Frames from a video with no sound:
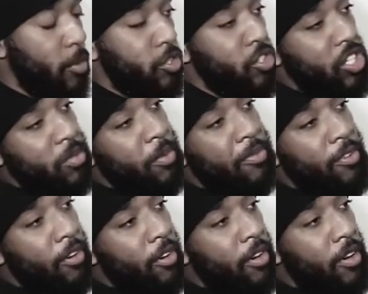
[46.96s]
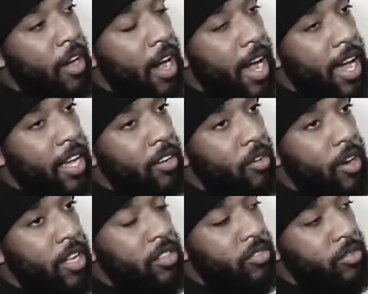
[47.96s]
was just before I
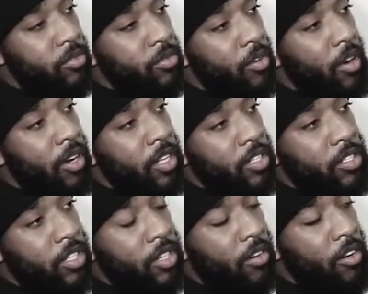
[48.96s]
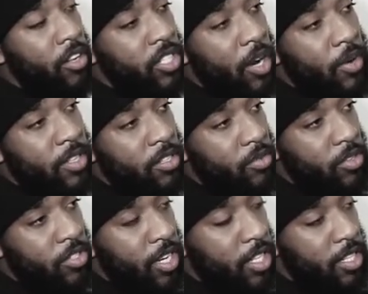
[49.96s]
got into college. And the college I went to was
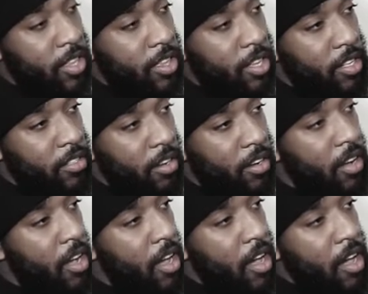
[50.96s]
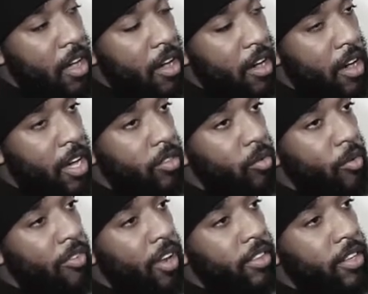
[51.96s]
Chippenham Theatre in
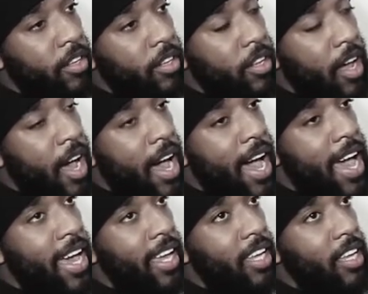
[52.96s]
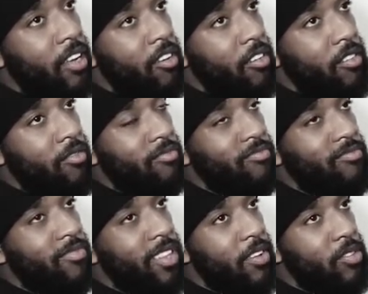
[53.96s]
North London. I
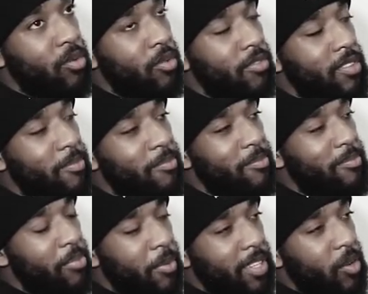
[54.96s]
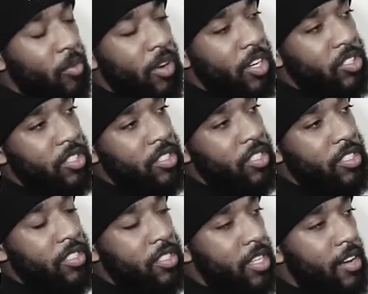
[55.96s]
left school with probably the worst
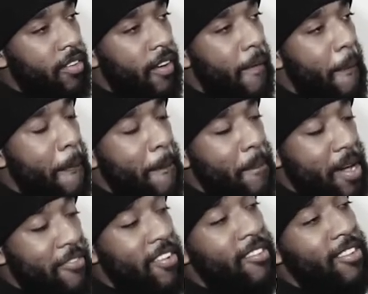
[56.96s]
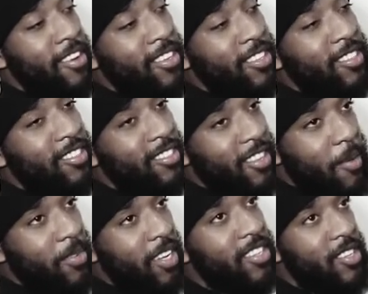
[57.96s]
GCSEs ever. Cool. My favourite
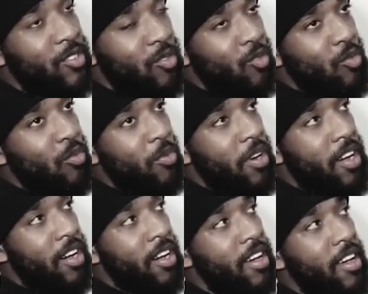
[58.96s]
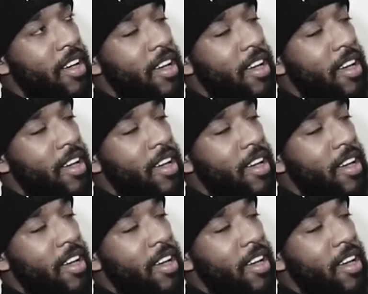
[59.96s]
subjects in school were